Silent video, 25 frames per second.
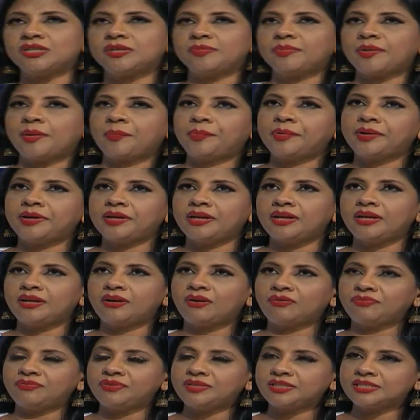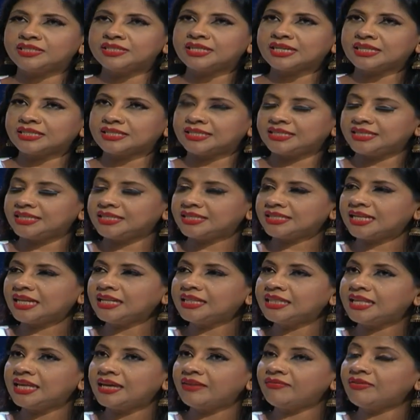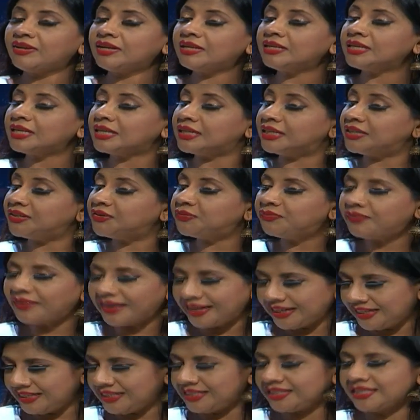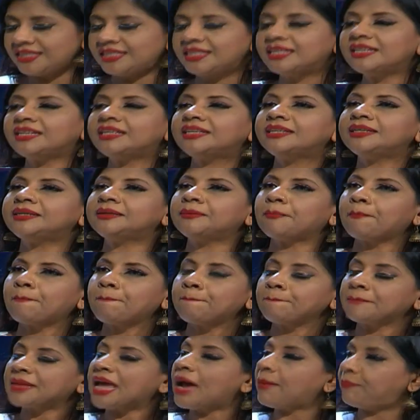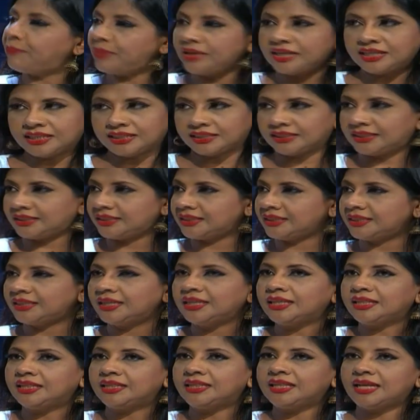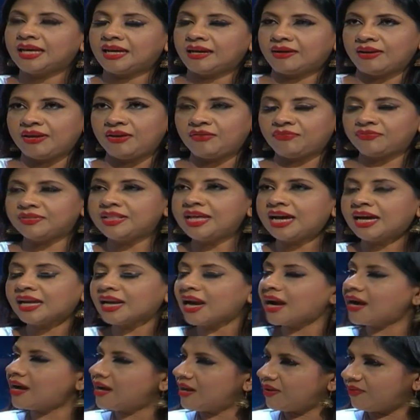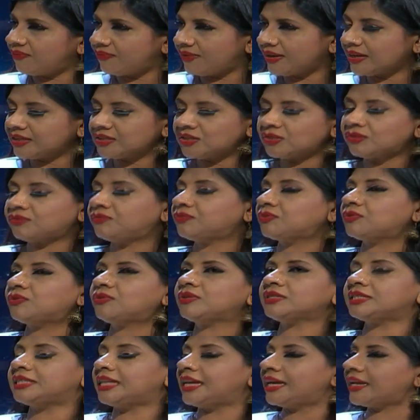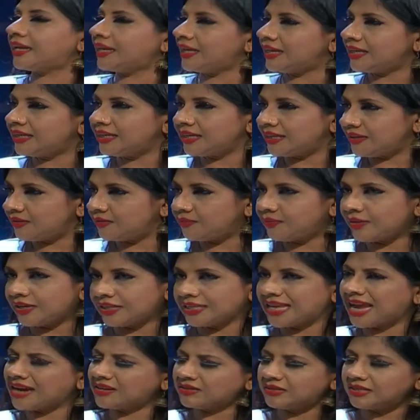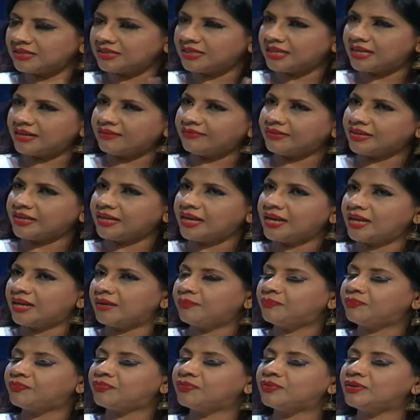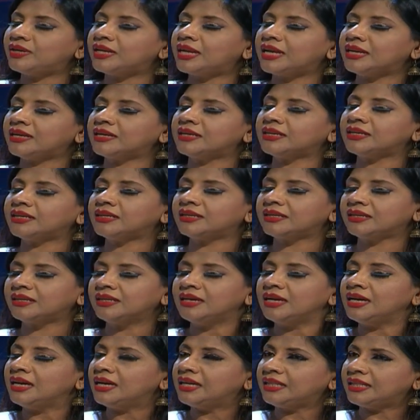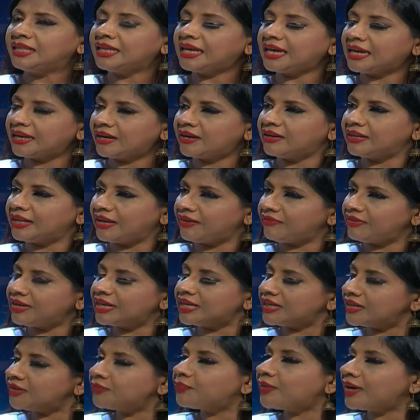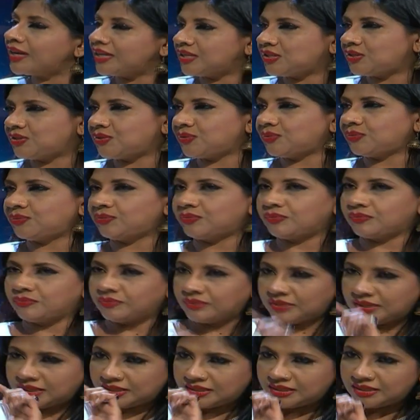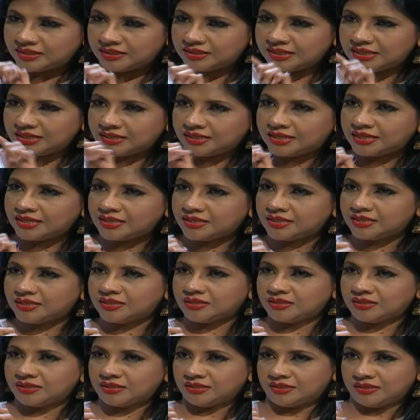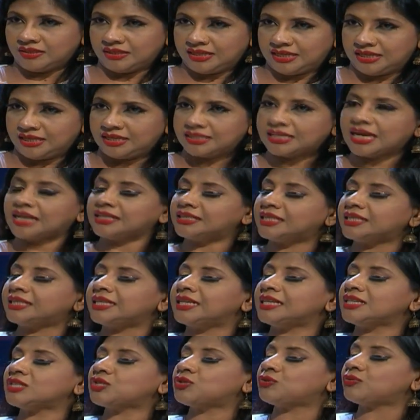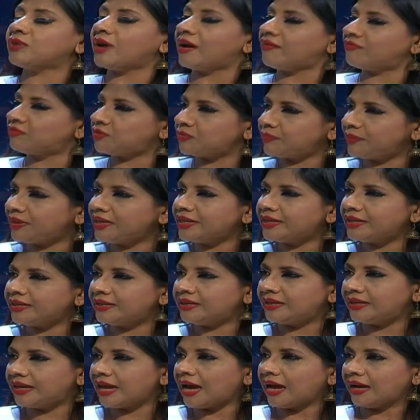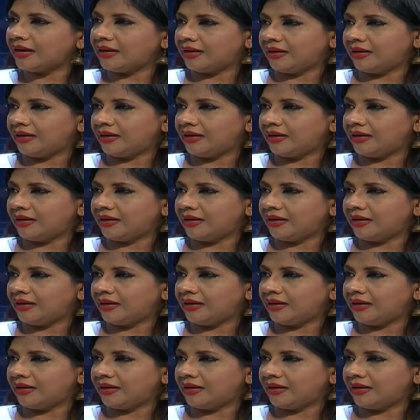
Property Office does is that they will advise the applicant. If there are defects, of course, they really advise. Actually, they are very helpful, and they will advise you. These are the things you have to be done.